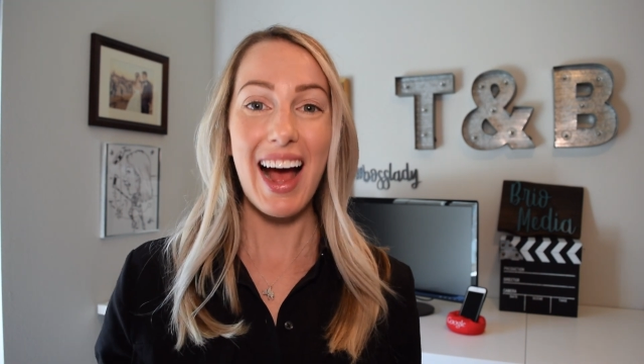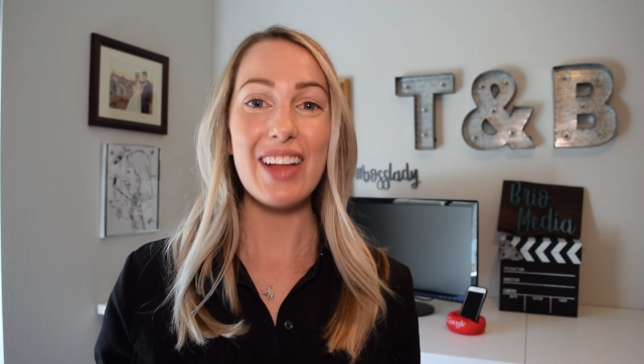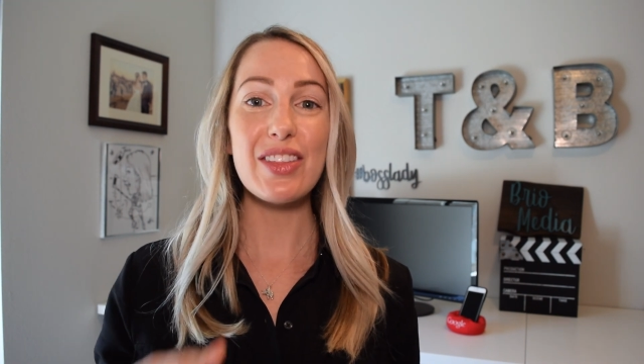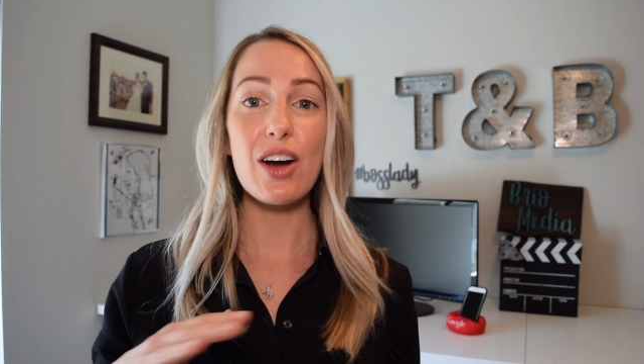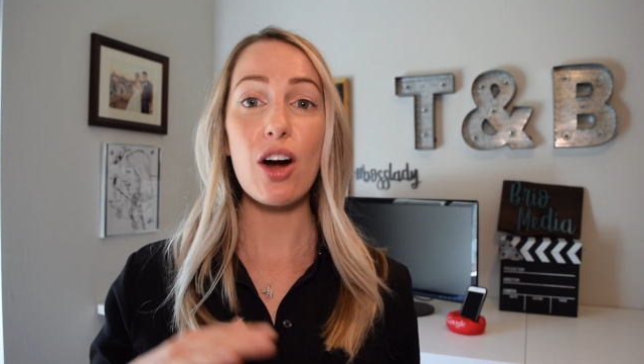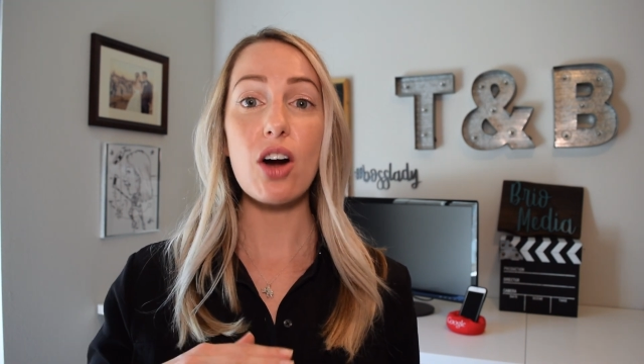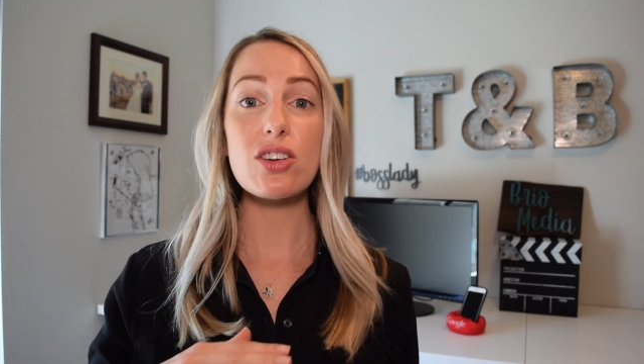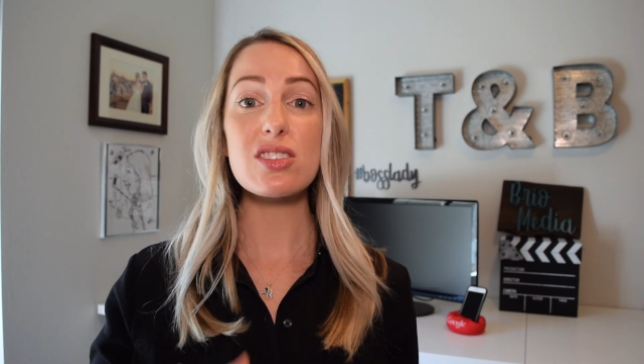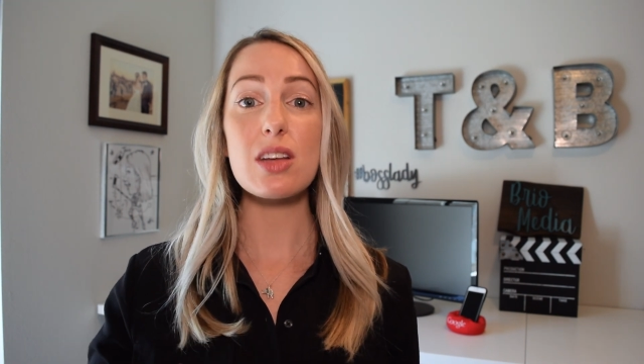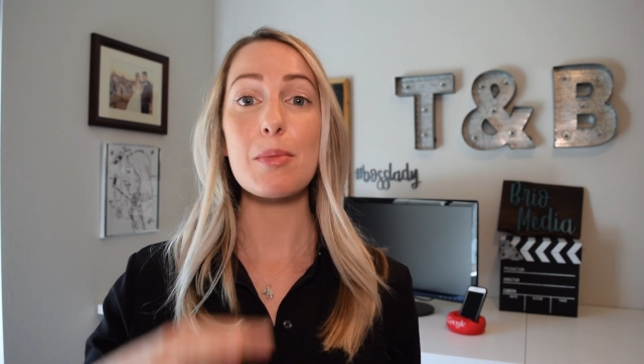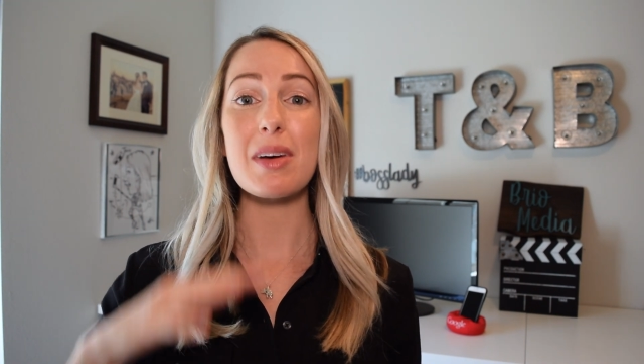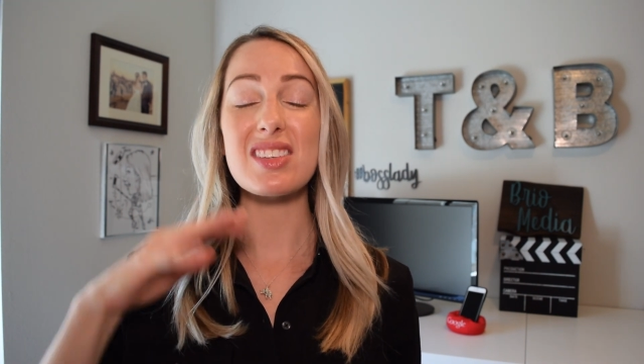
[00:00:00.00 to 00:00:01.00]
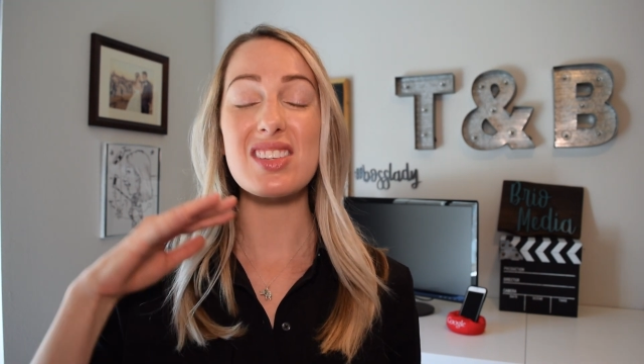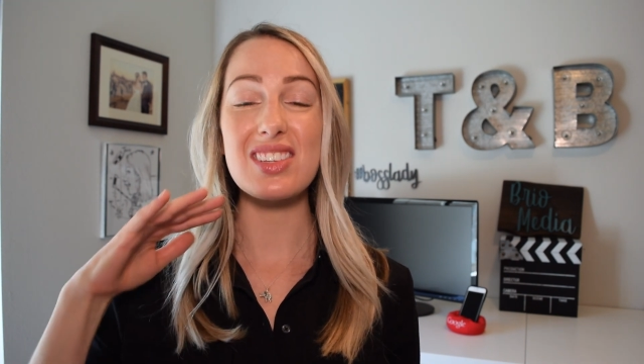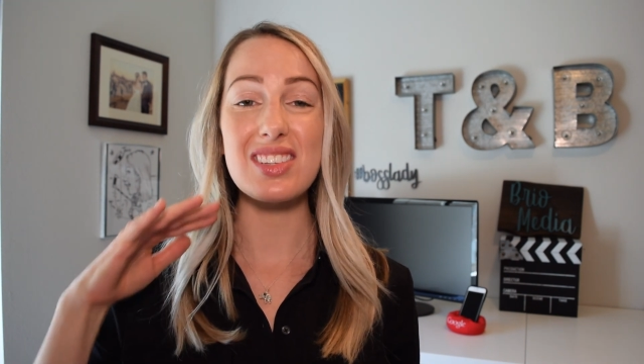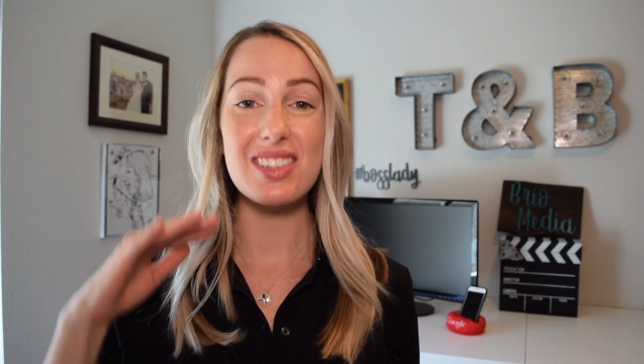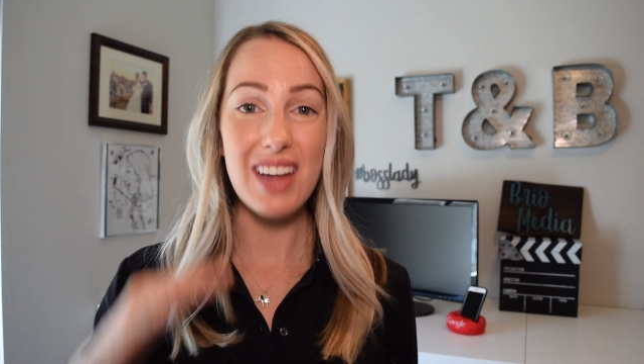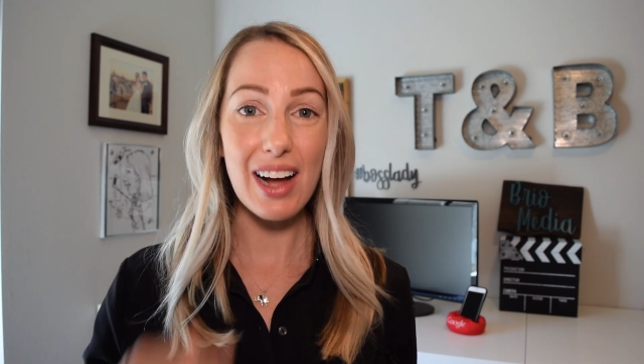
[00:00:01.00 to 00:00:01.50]
And there are some
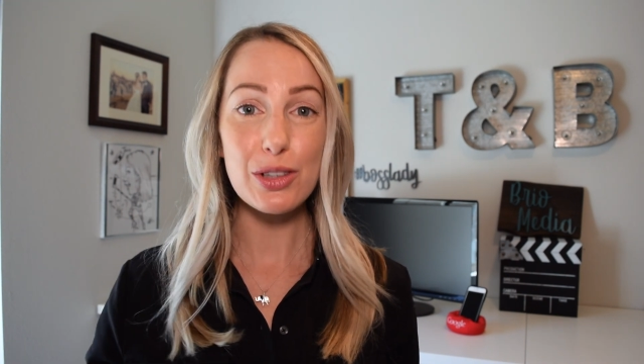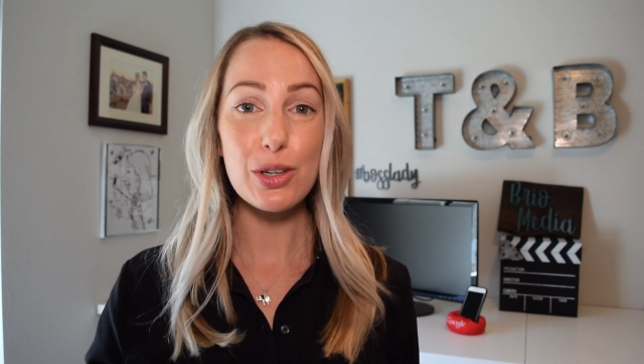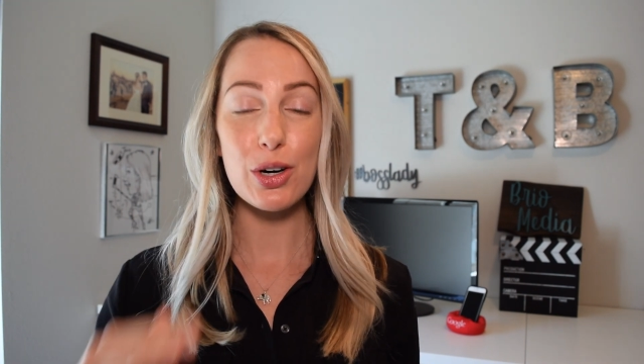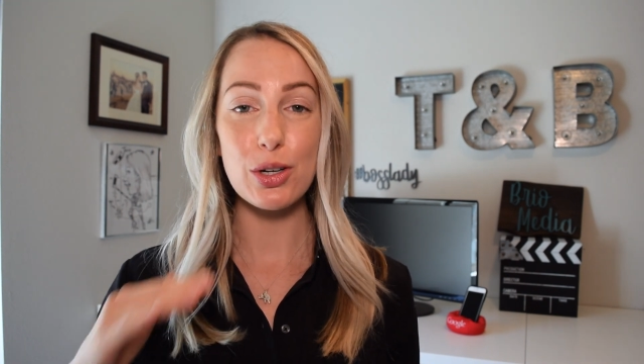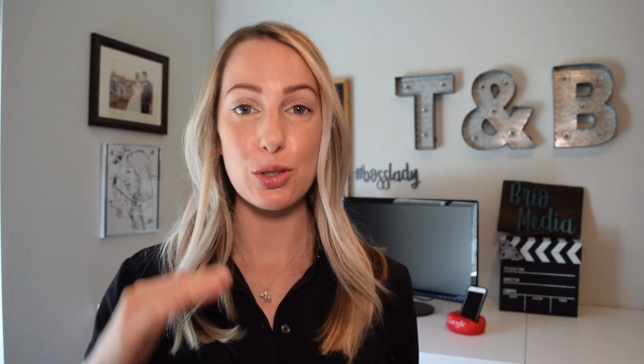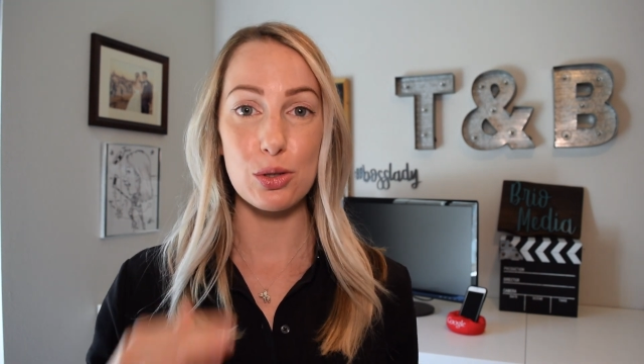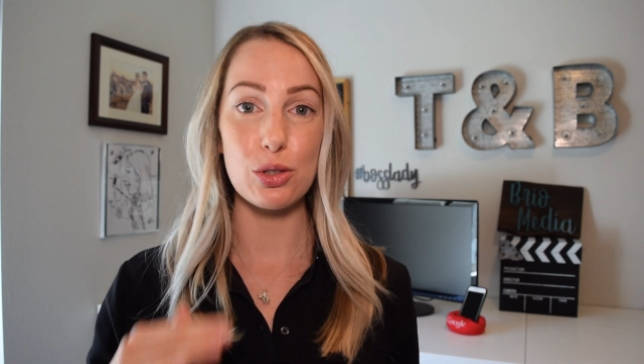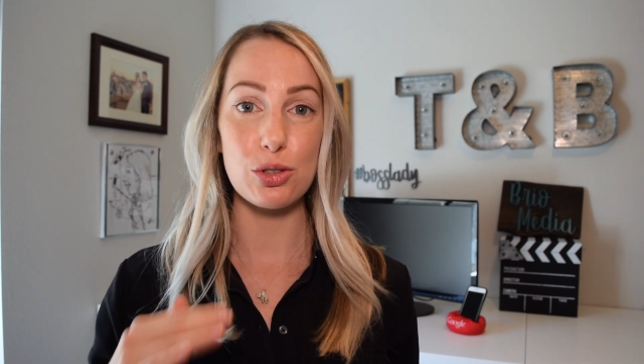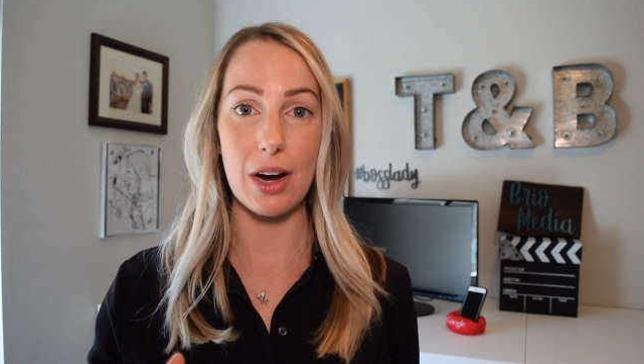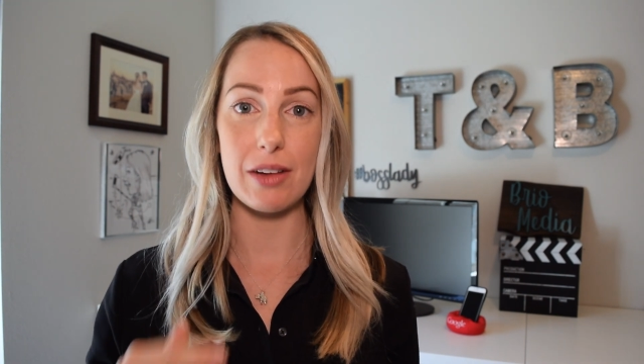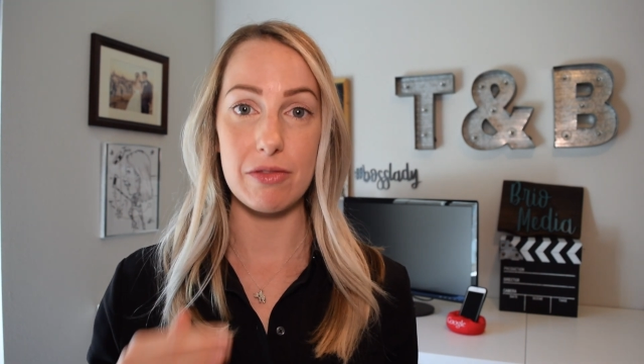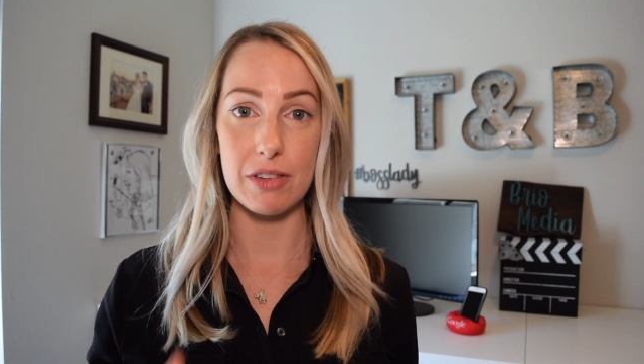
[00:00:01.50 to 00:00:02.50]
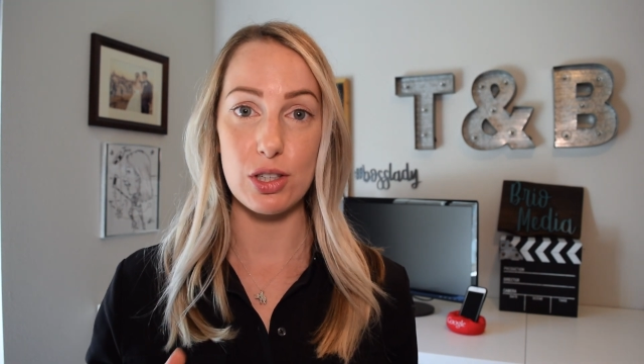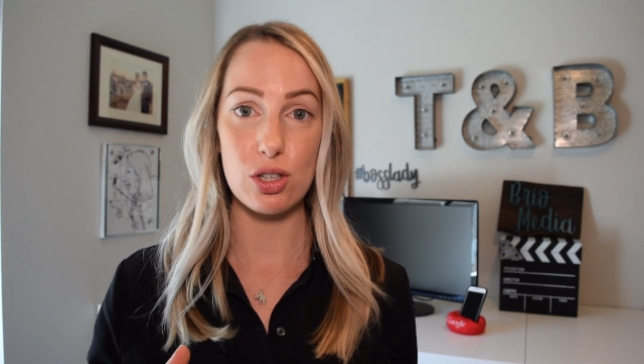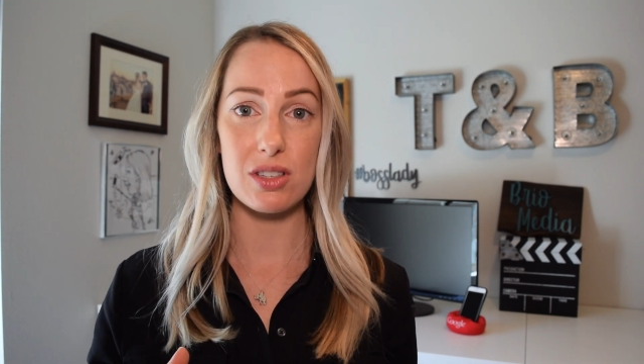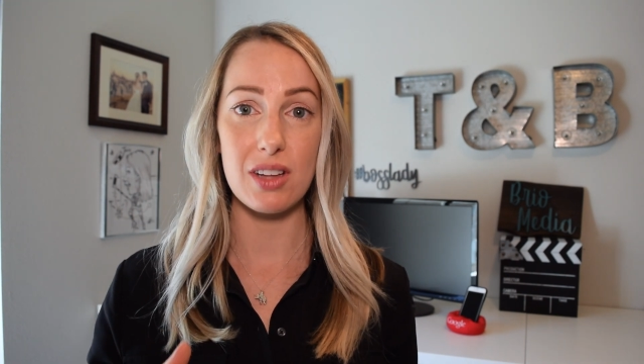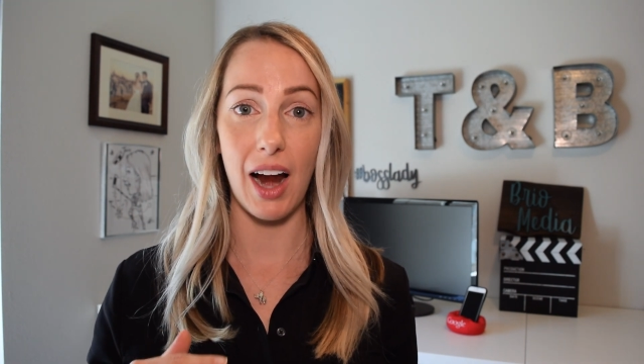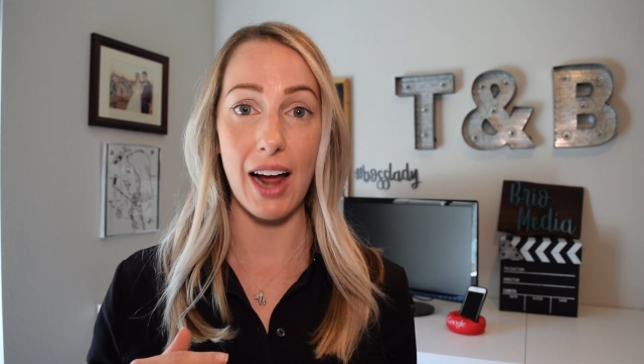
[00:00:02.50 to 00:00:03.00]
stellar Google Drive
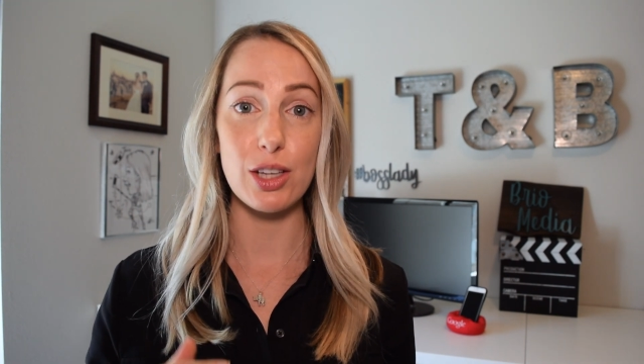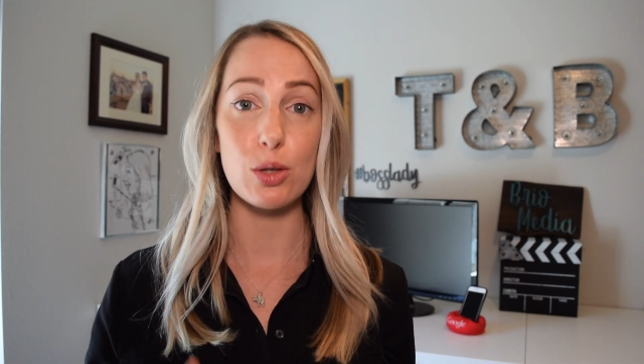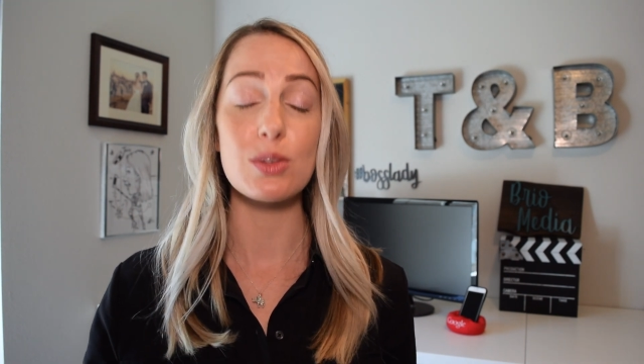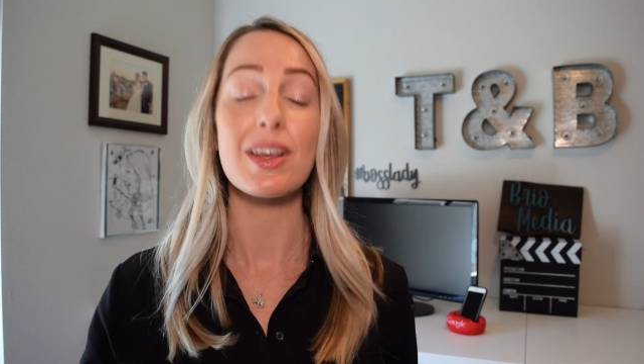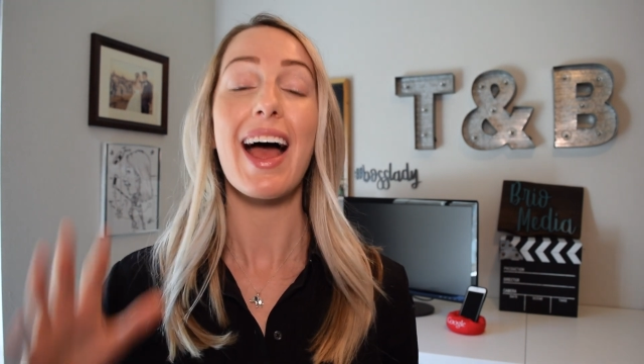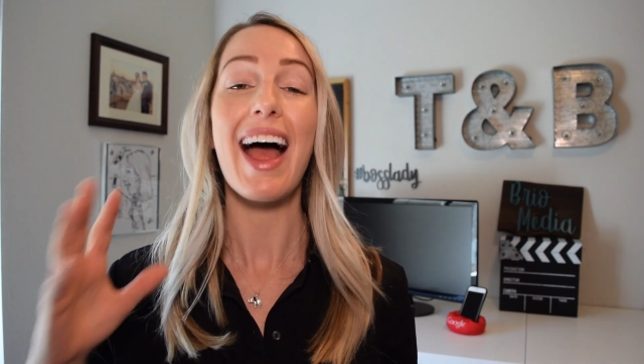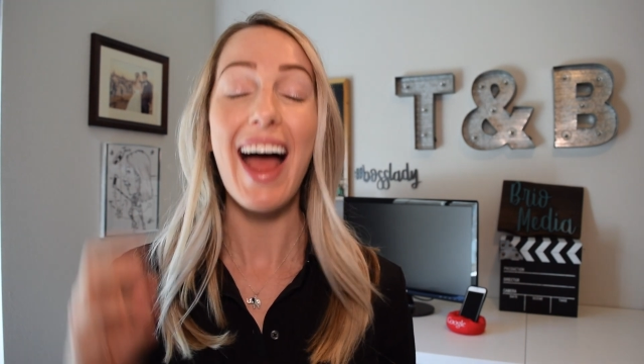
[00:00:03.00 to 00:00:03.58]
features that I use